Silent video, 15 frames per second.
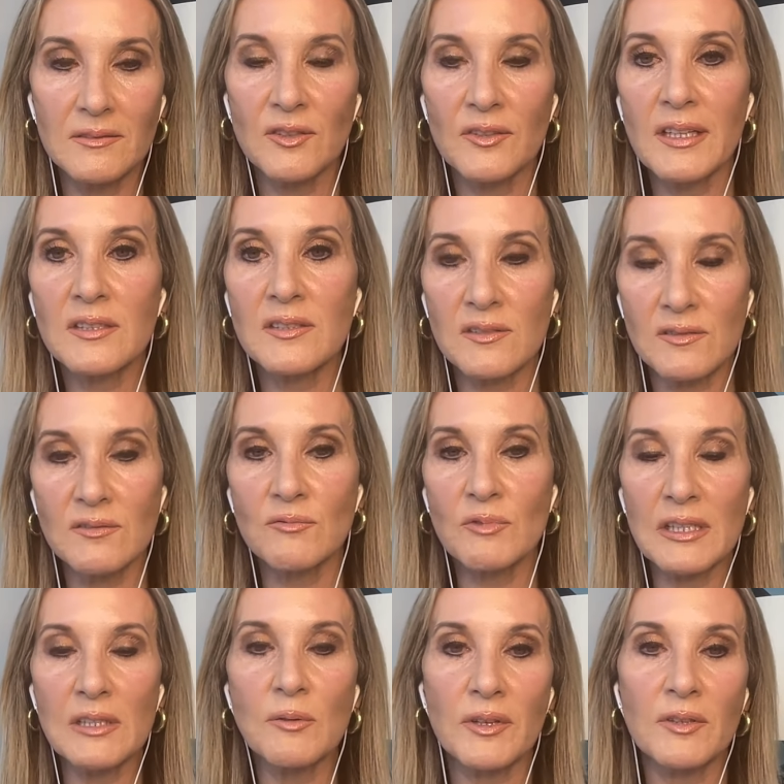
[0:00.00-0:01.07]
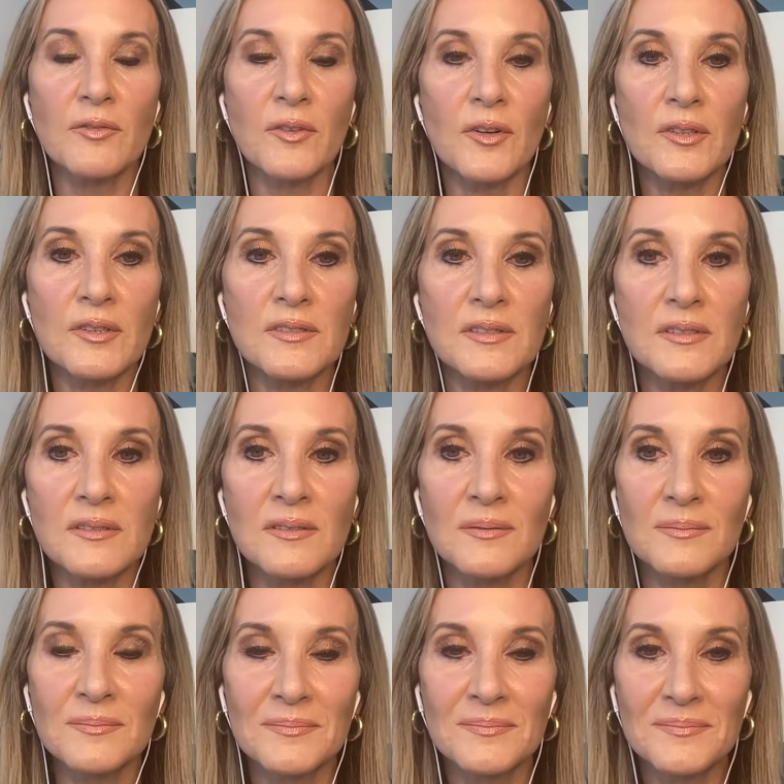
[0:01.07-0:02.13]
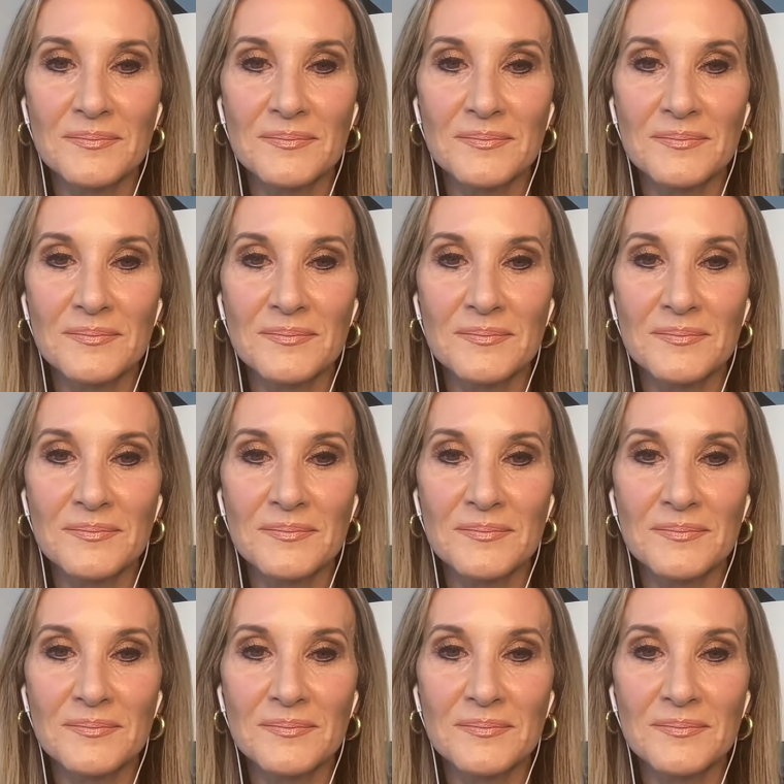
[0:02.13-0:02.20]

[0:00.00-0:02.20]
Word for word: And so that's really what the focus is.